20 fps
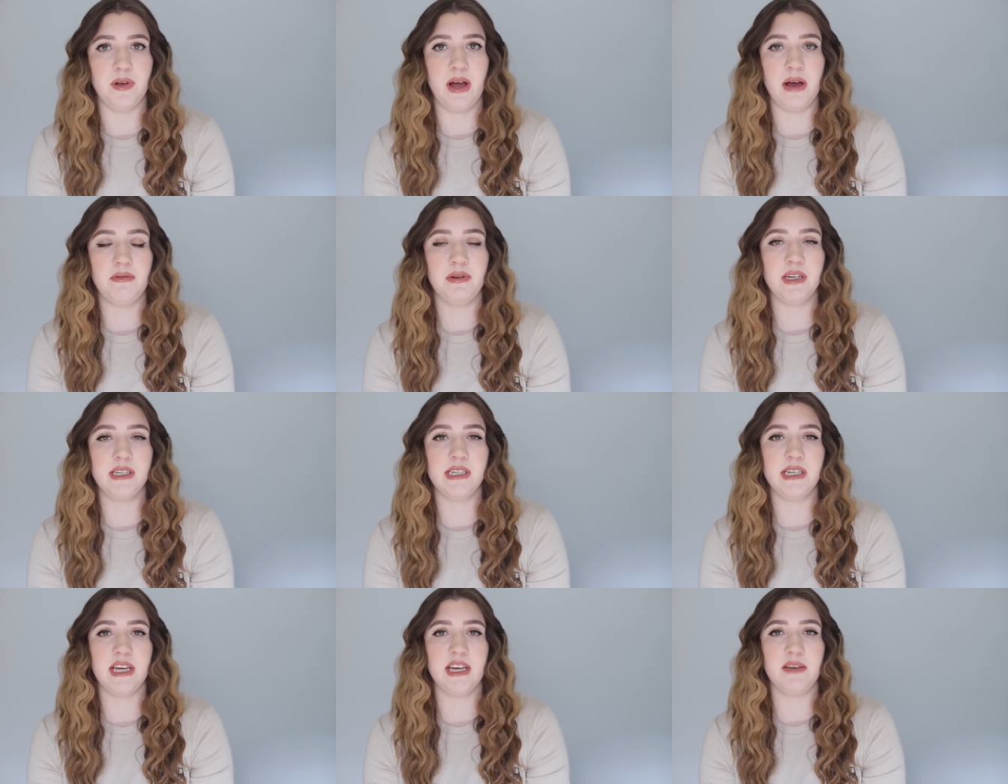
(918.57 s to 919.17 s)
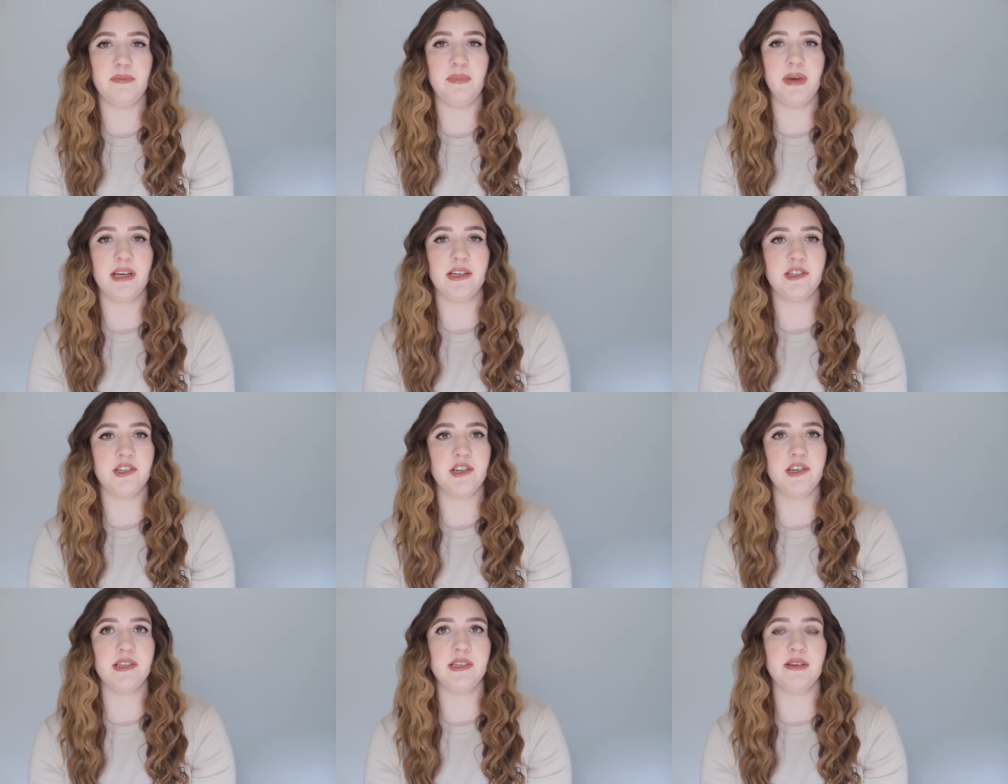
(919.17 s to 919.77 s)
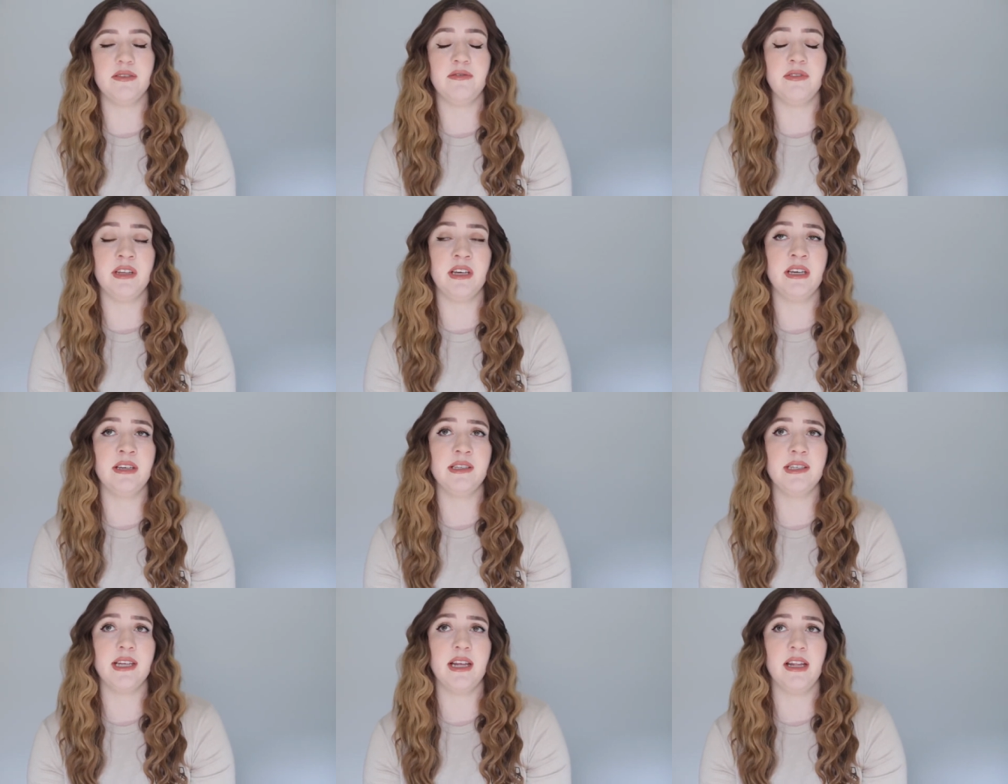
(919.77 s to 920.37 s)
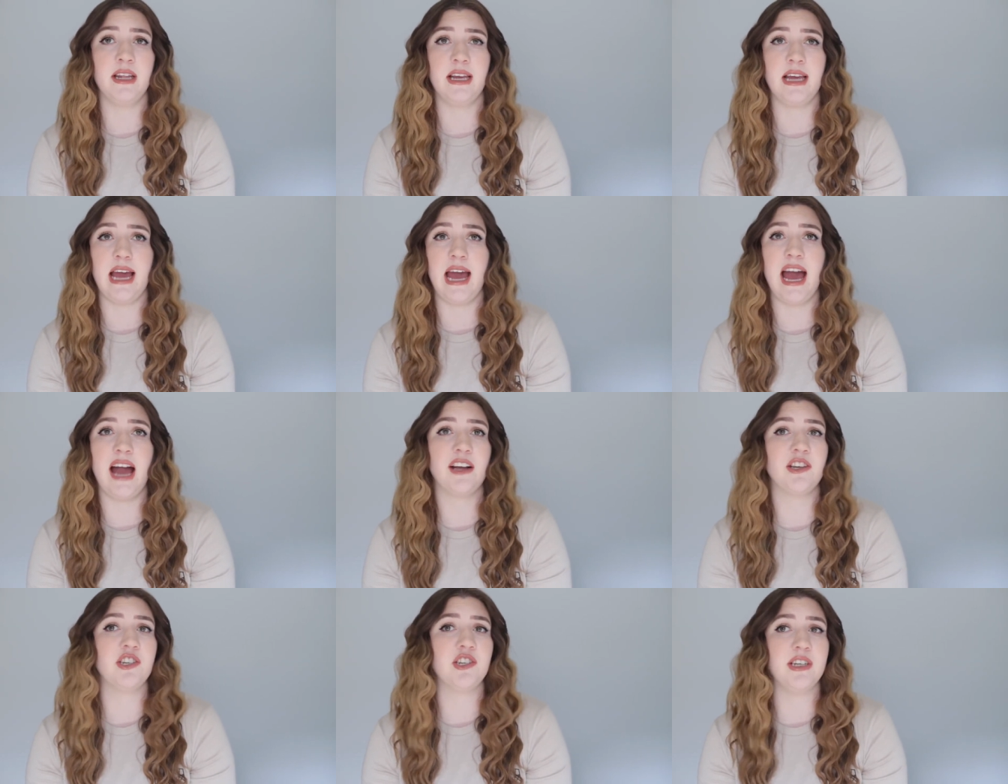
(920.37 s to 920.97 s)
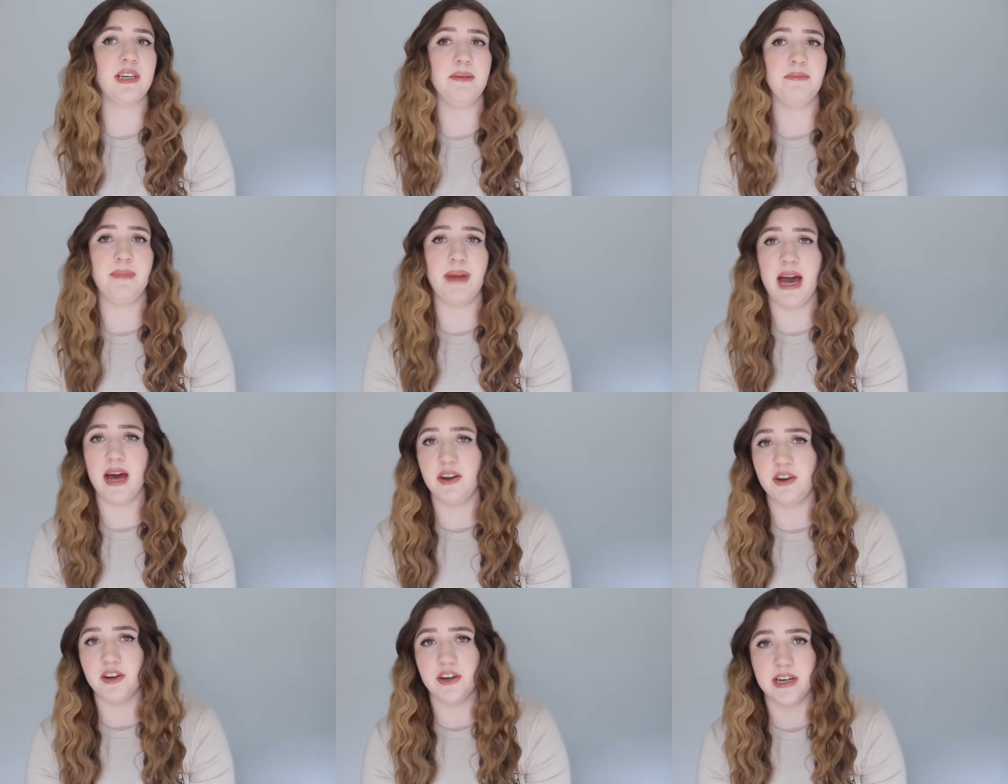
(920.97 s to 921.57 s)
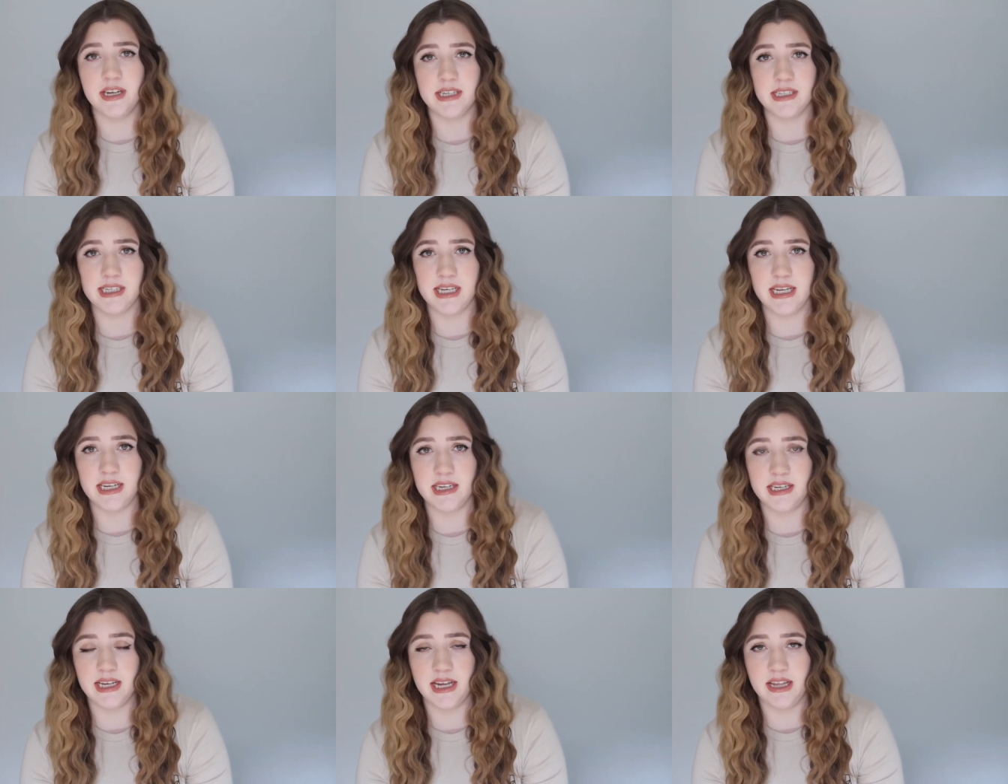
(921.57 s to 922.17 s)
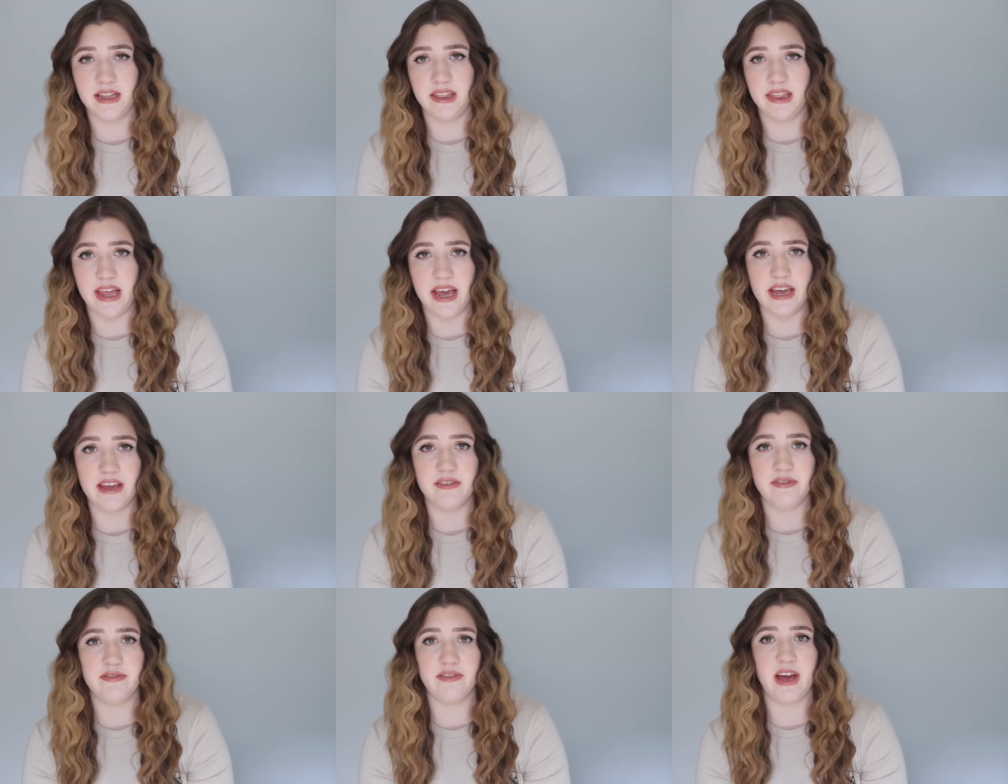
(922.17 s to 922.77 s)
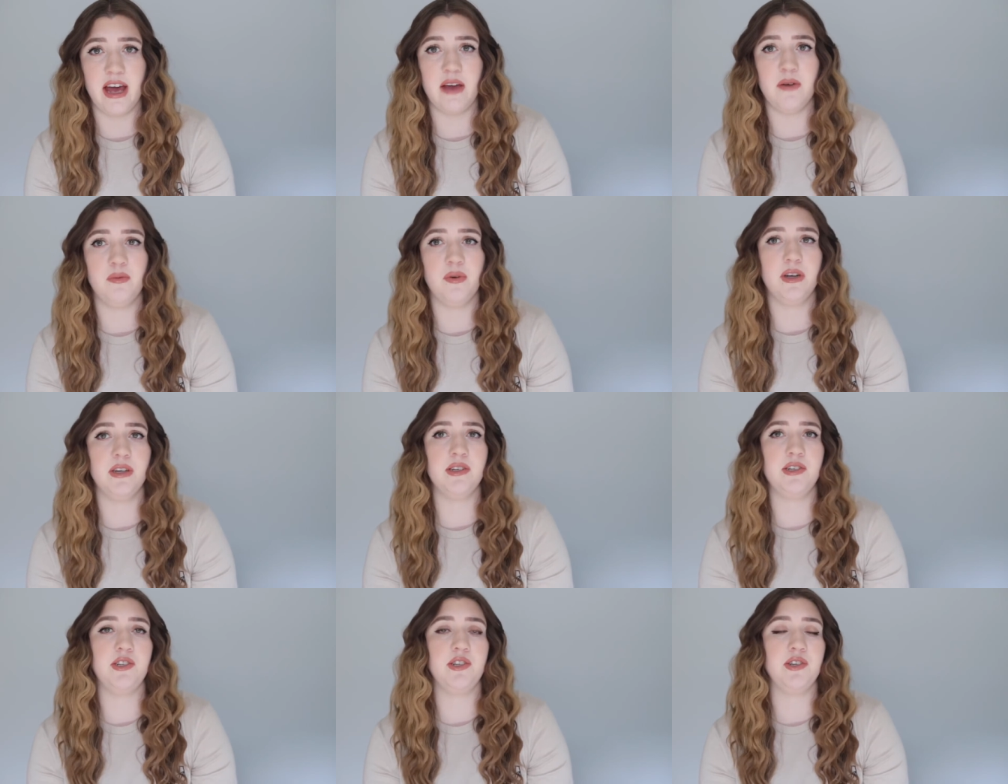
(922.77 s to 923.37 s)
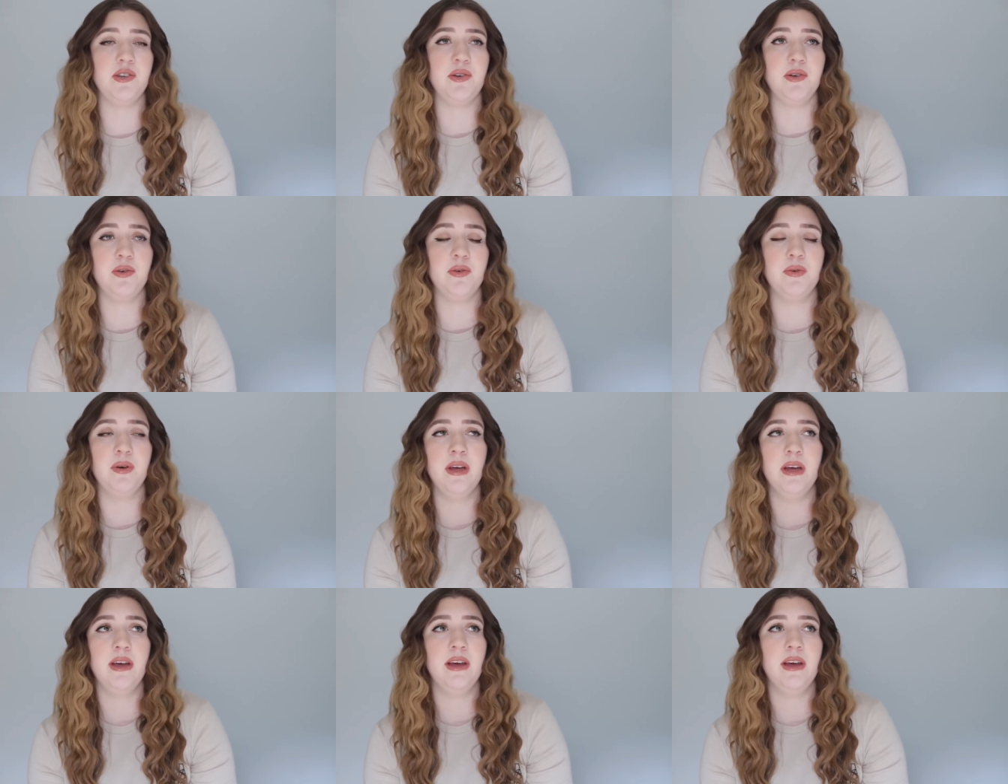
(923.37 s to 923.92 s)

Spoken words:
I want to take pictures of things that like actually matter in day-to-day life. I want to,